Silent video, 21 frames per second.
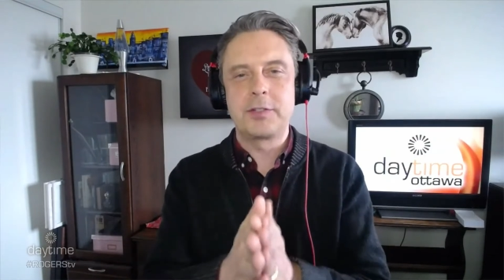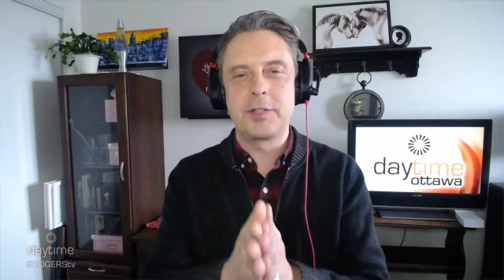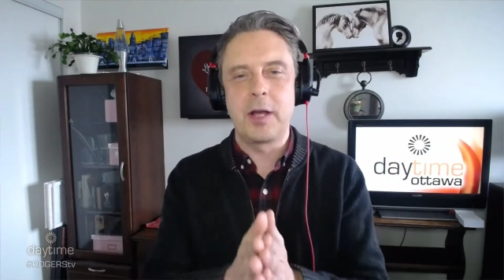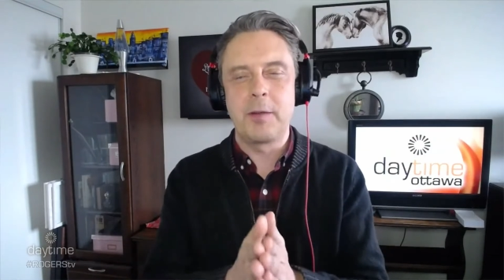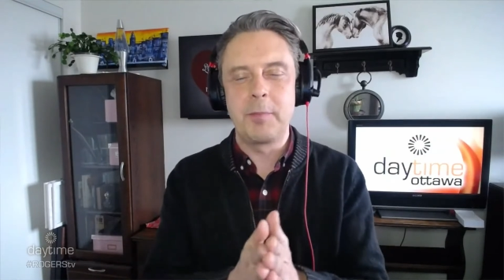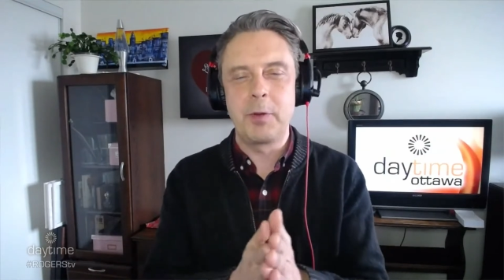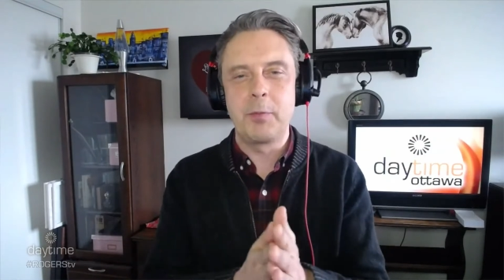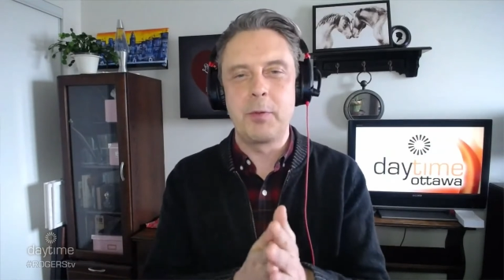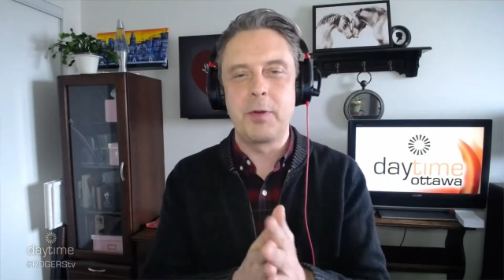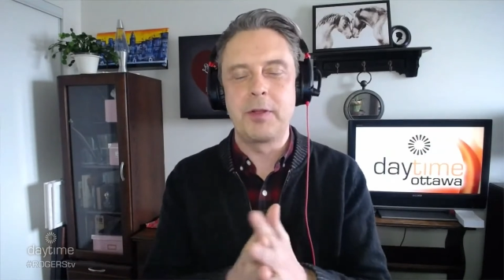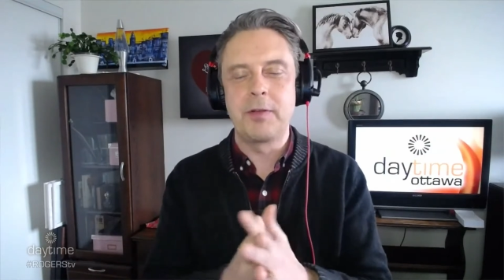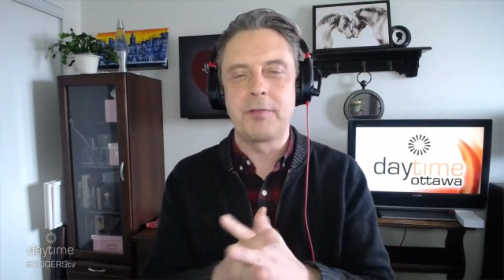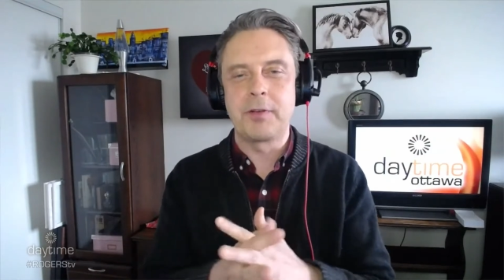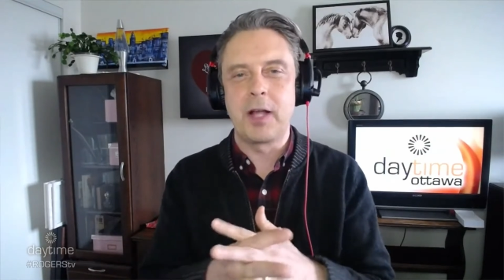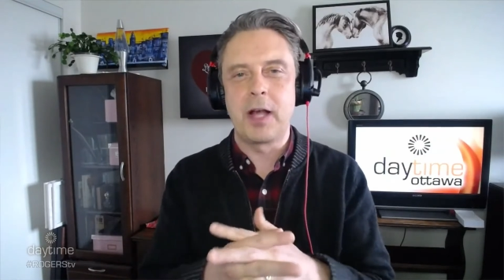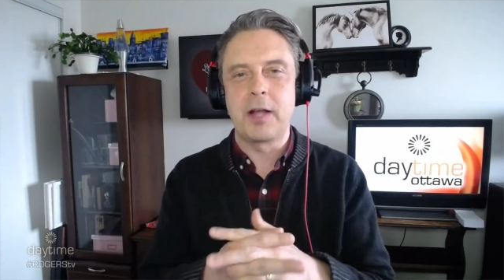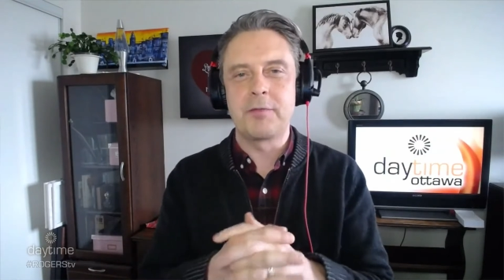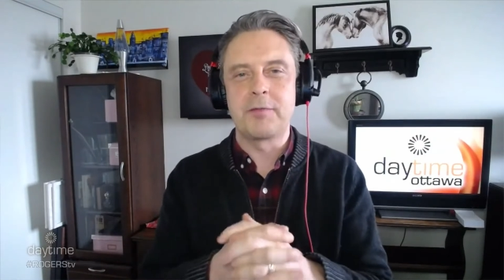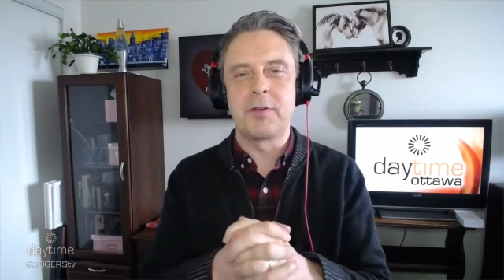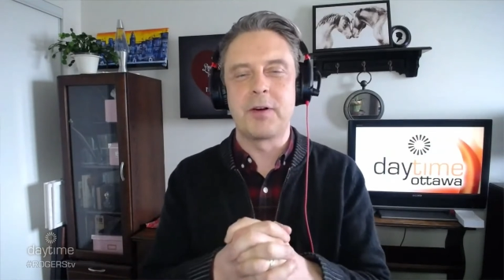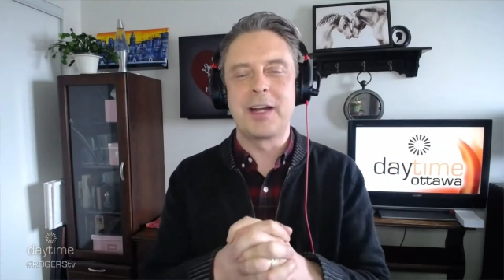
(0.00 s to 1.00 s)
Tell me what you've
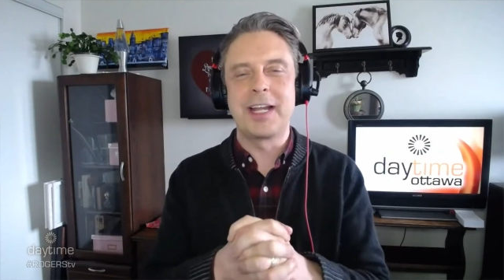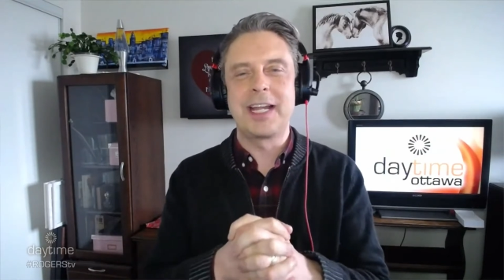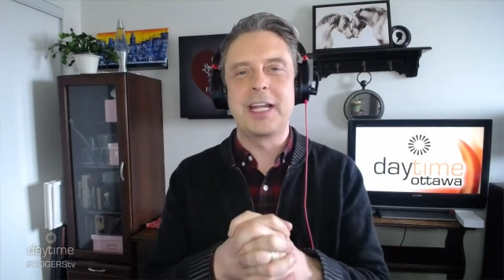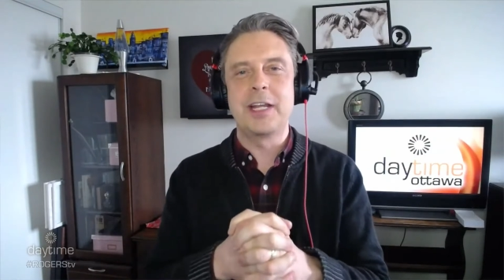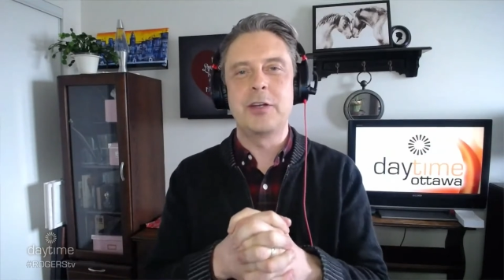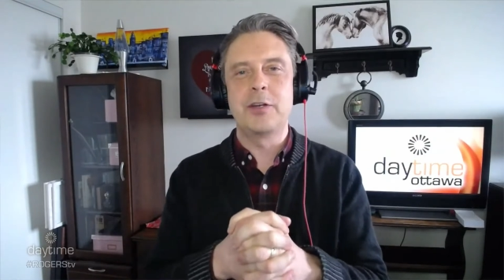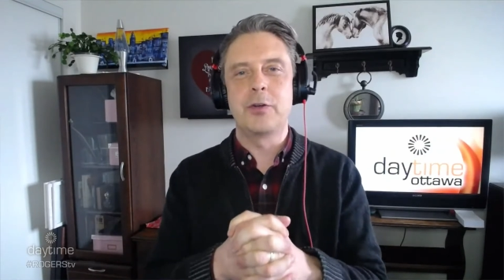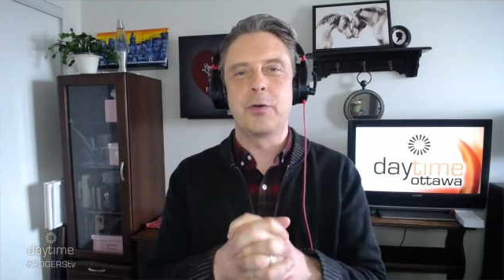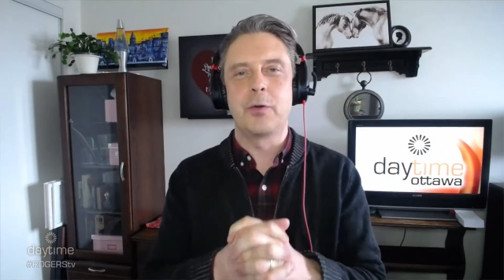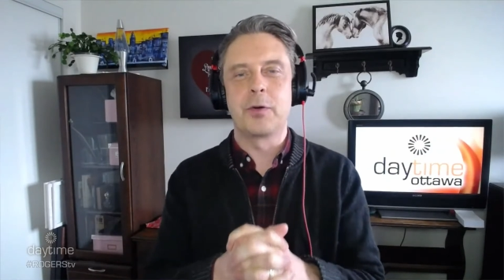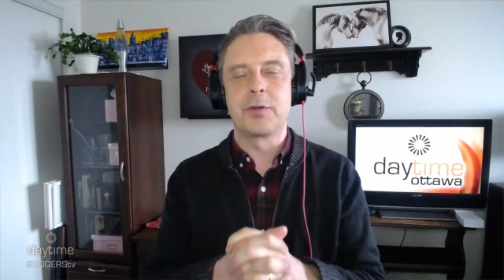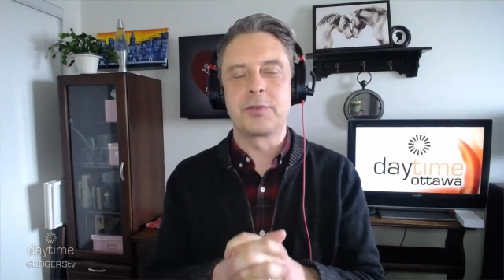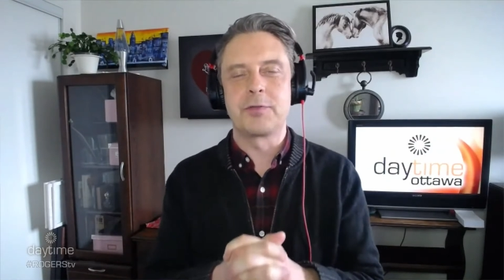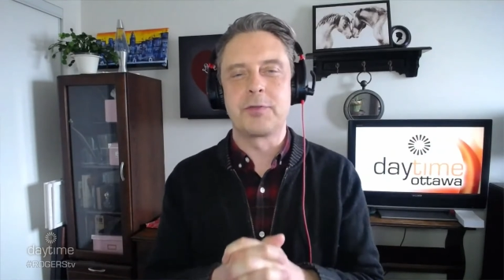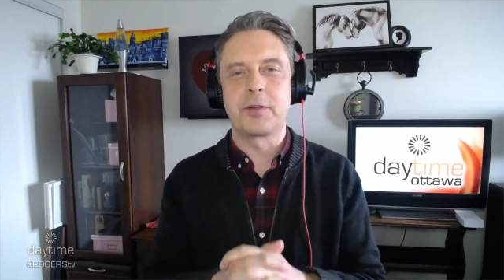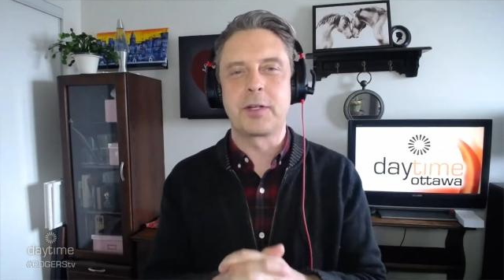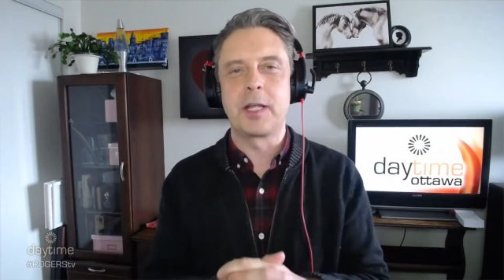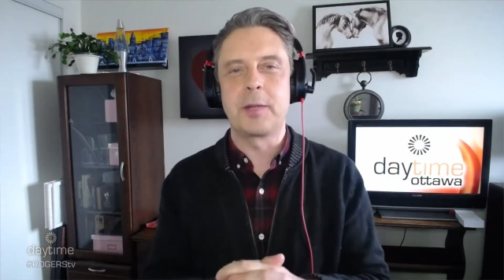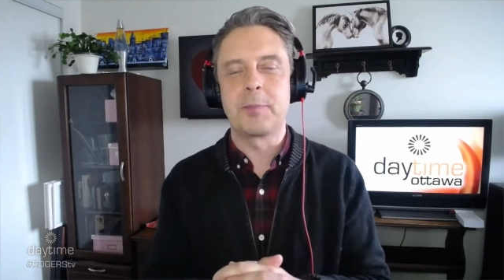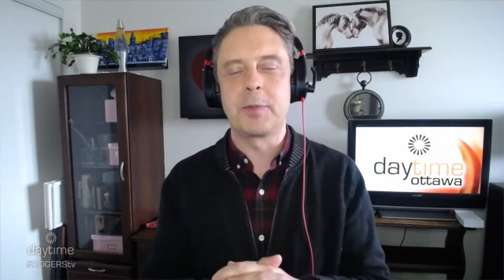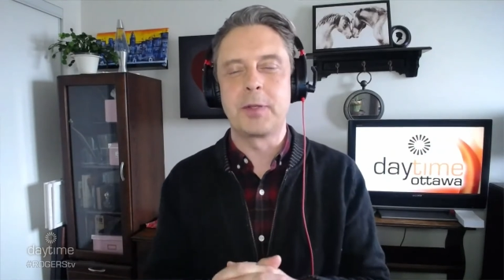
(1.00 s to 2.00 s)
got for yes. indoors for
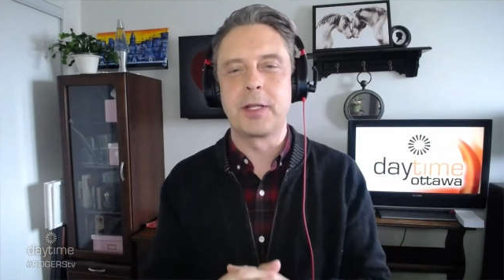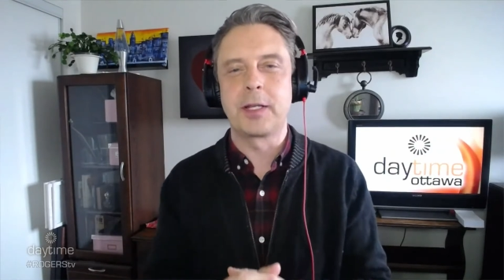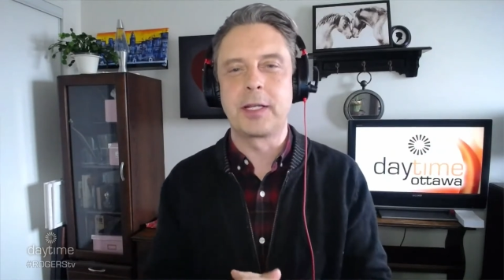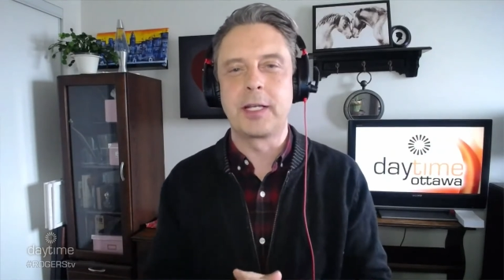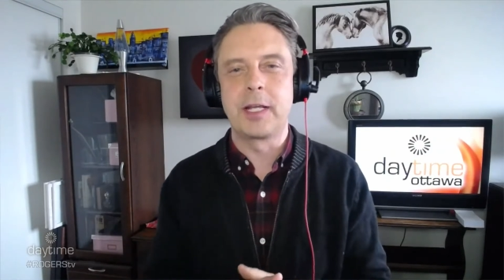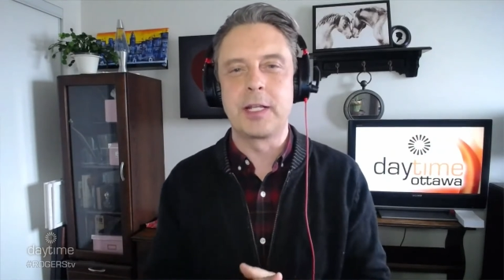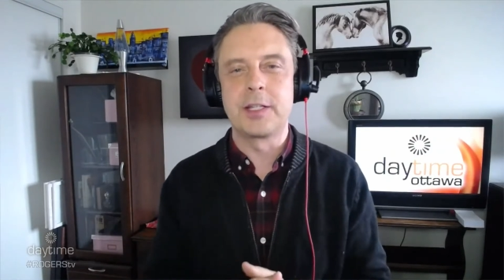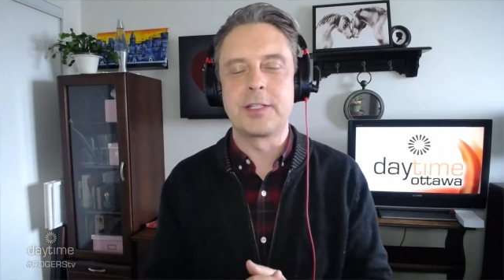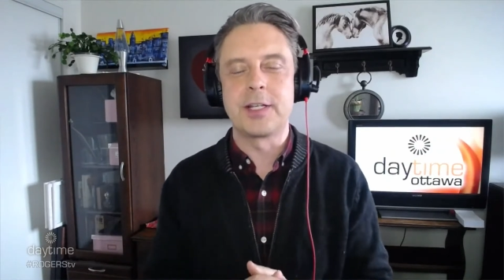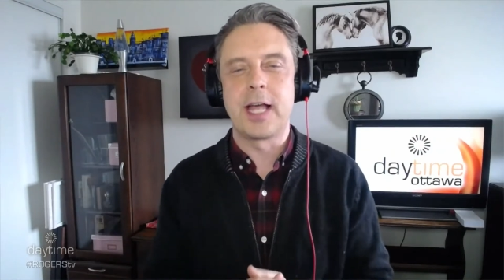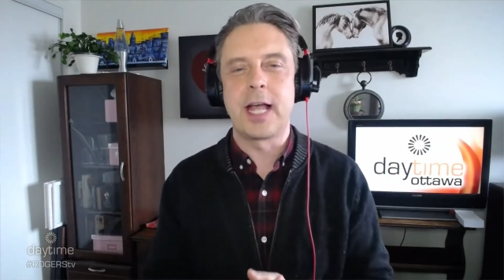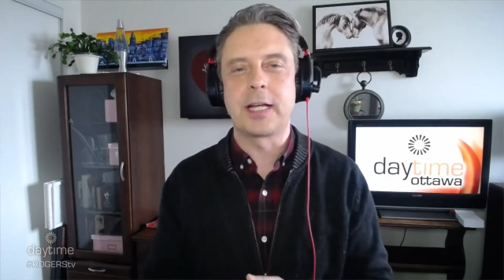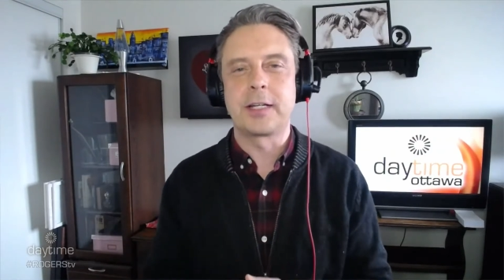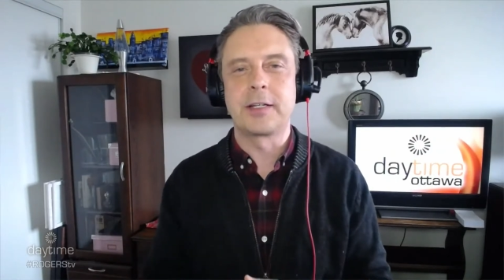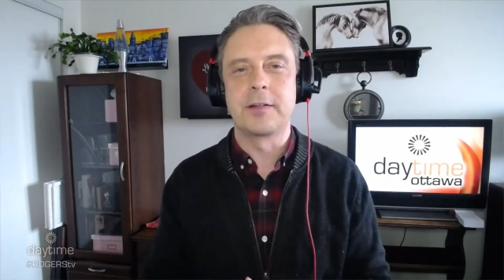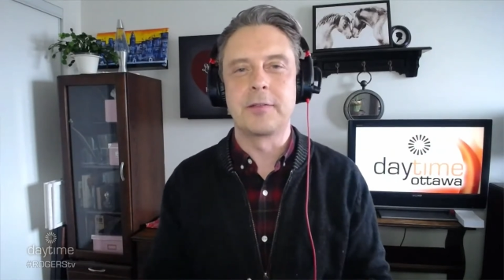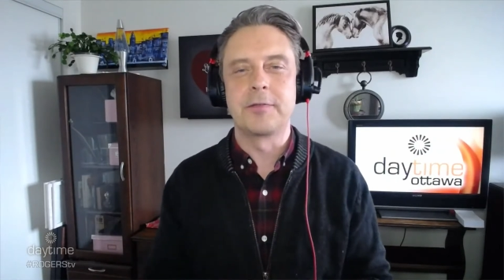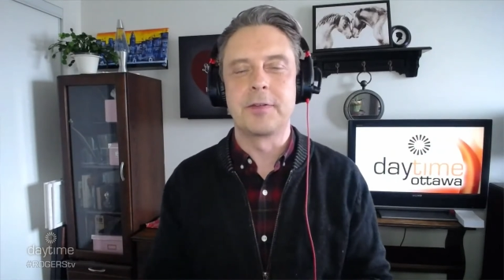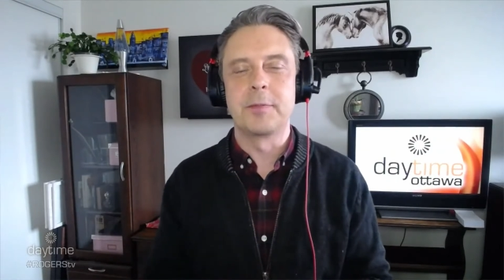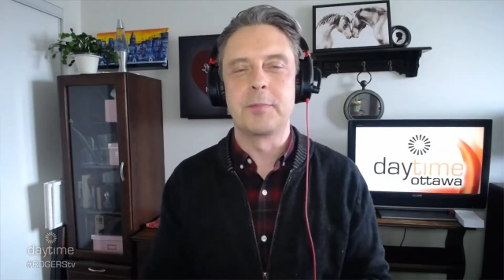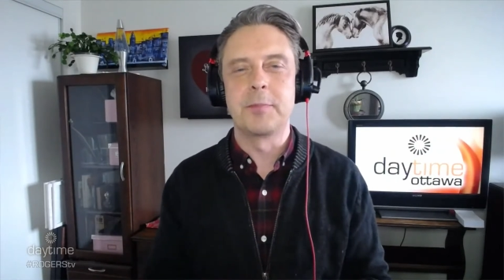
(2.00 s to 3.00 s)
keeping the kids
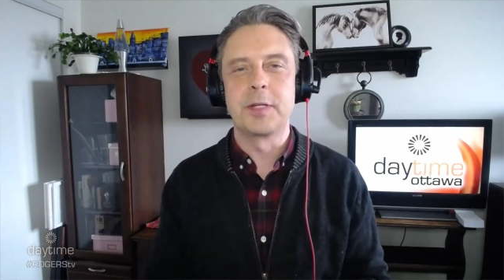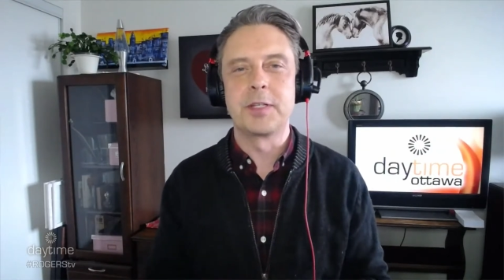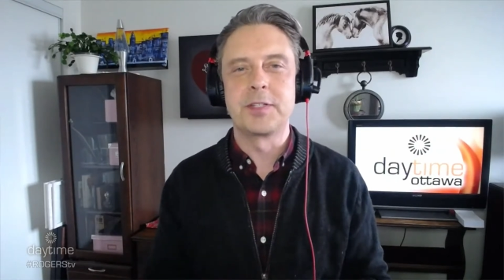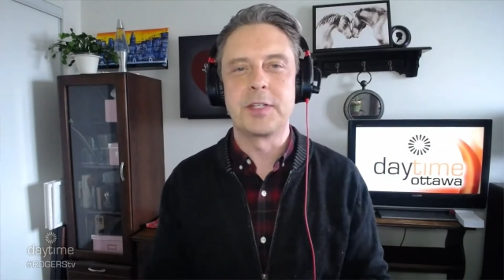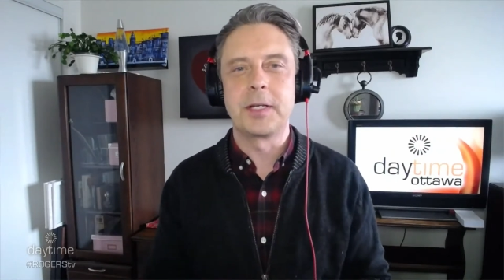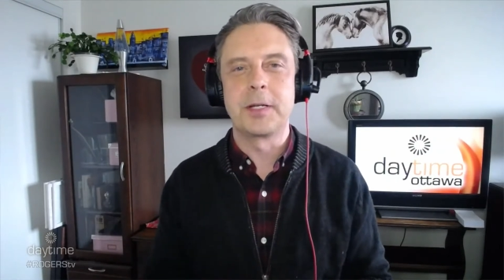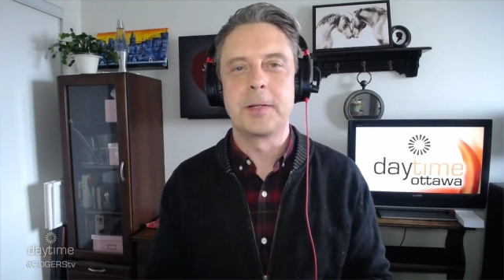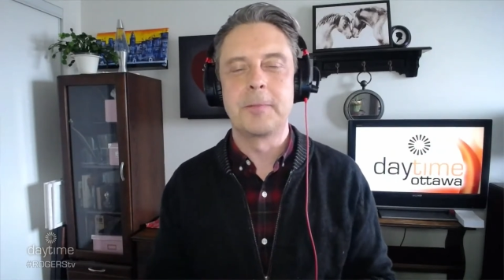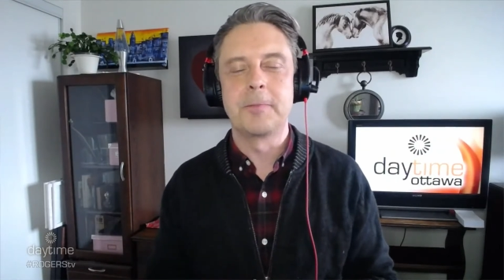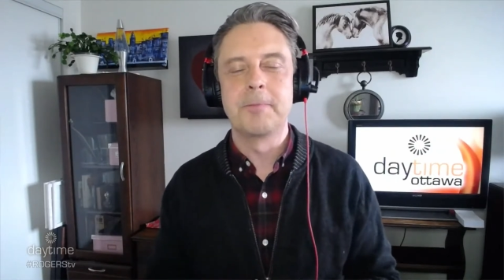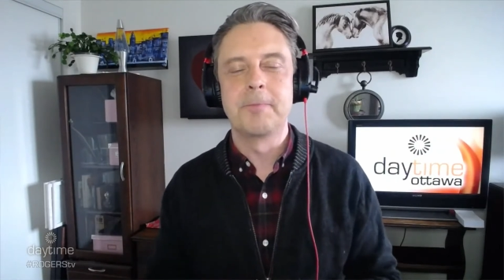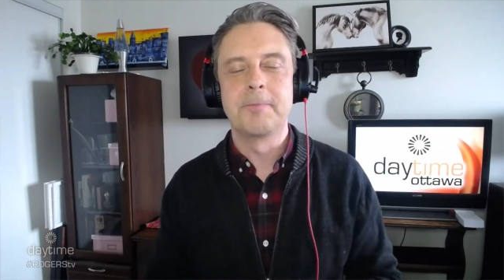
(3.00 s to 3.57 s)
active and busy.